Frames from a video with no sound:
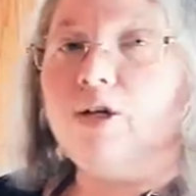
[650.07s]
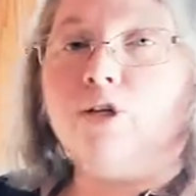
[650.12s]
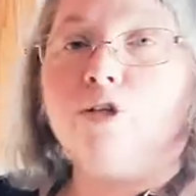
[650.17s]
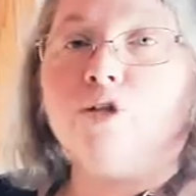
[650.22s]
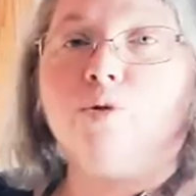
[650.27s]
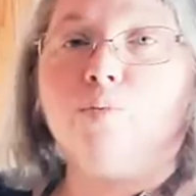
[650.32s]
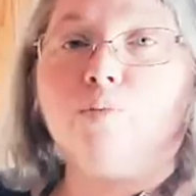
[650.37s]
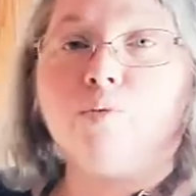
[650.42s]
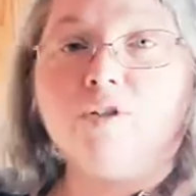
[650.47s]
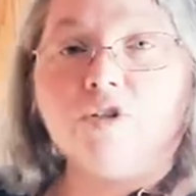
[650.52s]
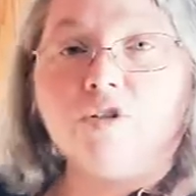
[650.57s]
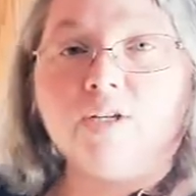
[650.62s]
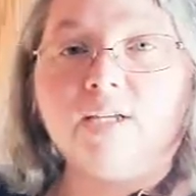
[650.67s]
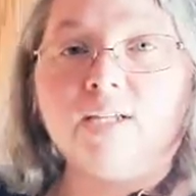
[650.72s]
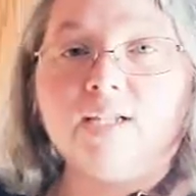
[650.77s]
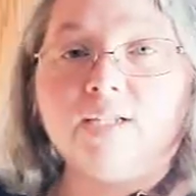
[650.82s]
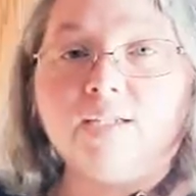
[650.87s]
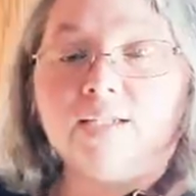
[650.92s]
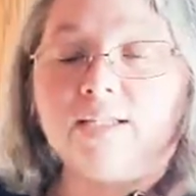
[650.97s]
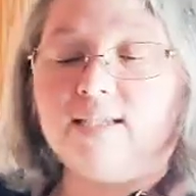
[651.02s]
So once you get
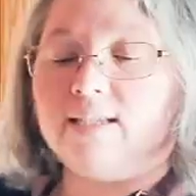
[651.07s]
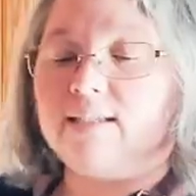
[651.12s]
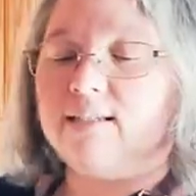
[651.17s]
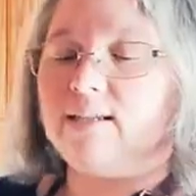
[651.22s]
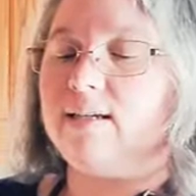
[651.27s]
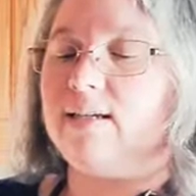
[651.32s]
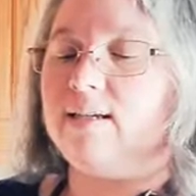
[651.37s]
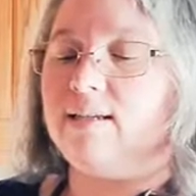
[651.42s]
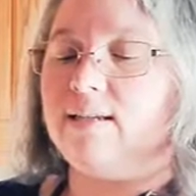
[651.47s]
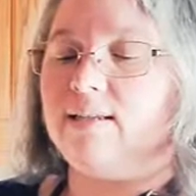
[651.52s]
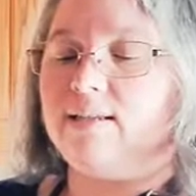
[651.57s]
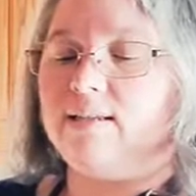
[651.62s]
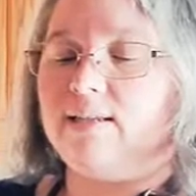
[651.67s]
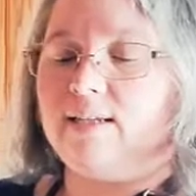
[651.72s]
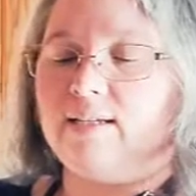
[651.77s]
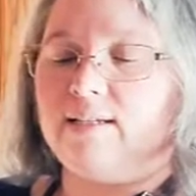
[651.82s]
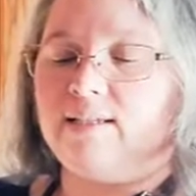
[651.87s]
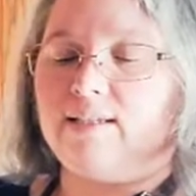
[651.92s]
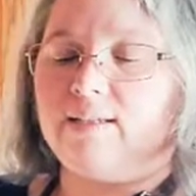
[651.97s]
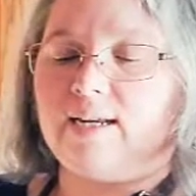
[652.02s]
it to
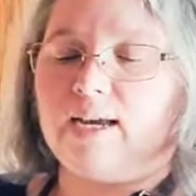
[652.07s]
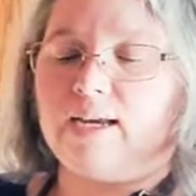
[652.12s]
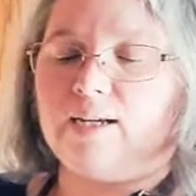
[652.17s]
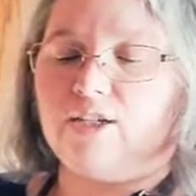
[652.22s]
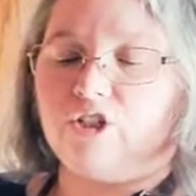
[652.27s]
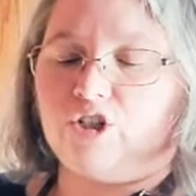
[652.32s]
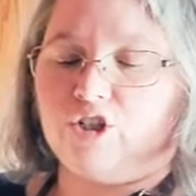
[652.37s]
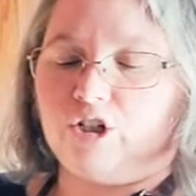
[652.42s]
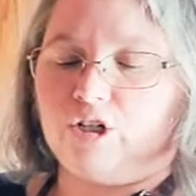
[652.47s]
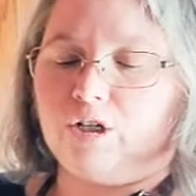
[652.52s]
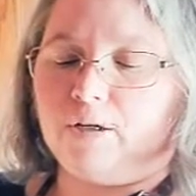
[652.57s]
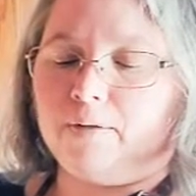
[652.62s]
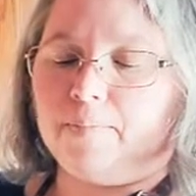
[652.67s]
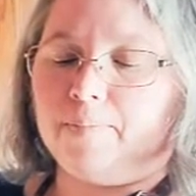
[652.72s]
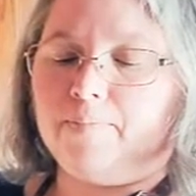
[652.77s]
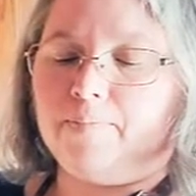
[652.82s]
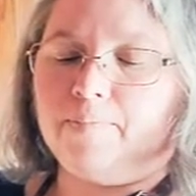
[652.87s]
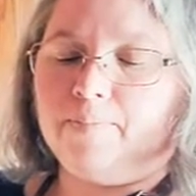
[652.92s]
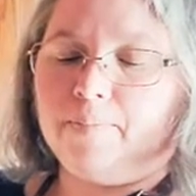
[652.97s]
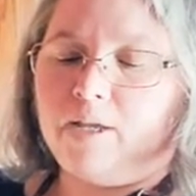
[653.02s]
this texture,
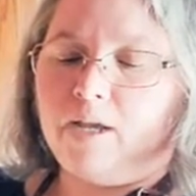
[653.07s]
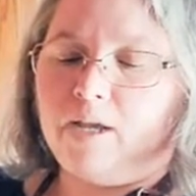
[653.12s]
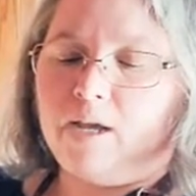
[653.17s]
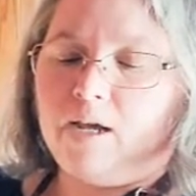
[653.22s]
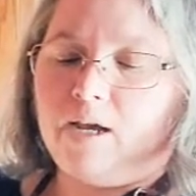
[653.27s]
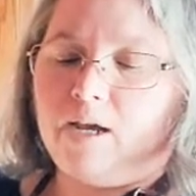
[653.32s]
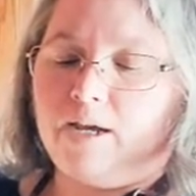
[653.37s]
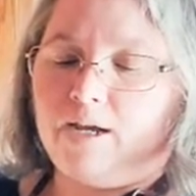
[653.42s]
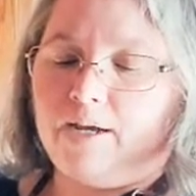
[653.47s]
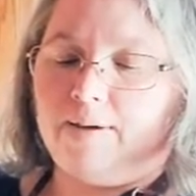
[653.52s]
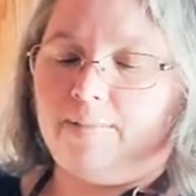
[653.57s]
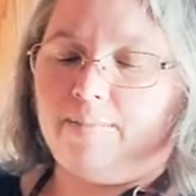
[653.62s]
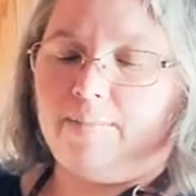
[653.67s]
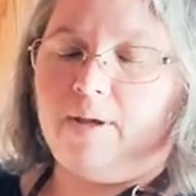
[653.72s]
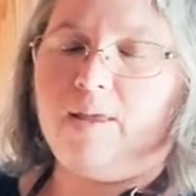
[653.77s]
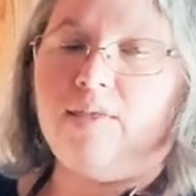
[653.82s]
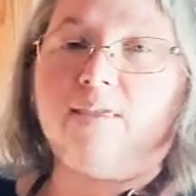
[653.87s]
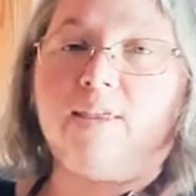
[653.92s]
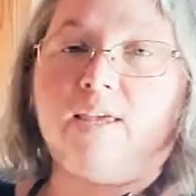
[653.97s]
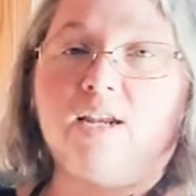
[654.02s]

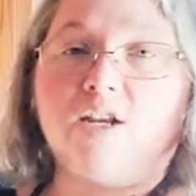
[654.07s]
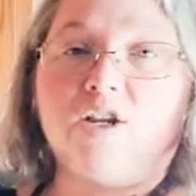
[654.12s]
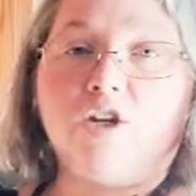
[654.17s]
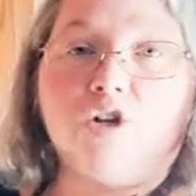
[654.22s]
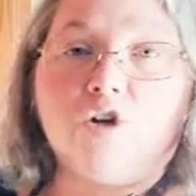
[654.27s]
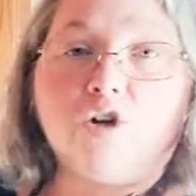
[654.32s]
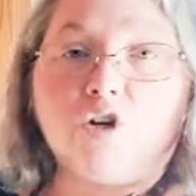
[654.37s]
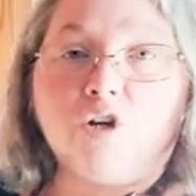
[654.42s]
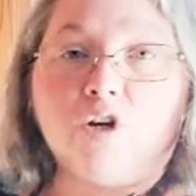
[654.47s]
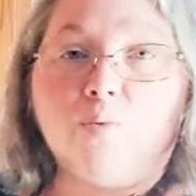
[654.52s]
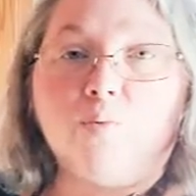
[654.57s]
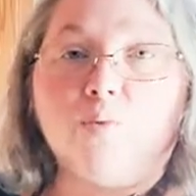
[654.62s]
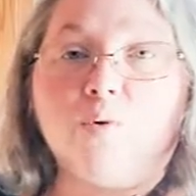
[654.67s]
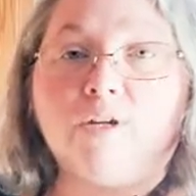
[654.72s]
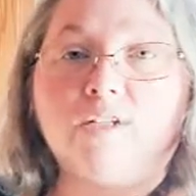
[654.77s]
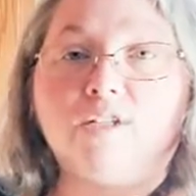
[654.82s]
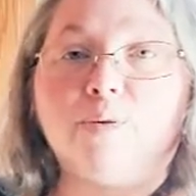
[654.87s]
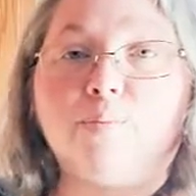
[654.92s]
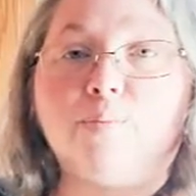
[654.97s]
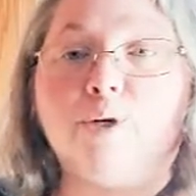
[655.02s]
then you're gonna want
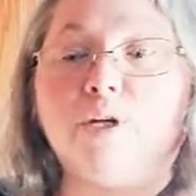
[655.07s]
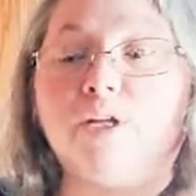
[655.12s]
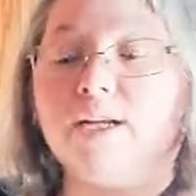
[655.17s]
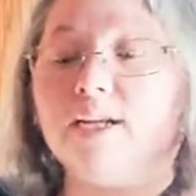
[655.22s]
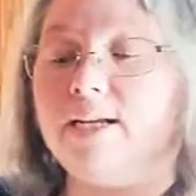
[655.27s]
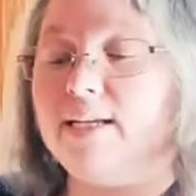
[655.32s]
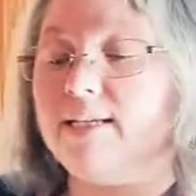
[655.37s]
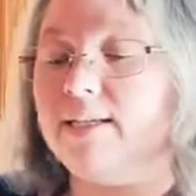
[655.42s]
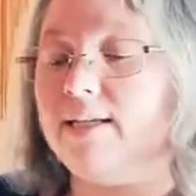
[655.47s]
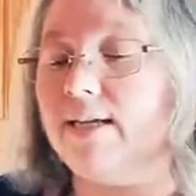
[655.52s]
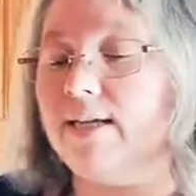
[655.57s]
to put it,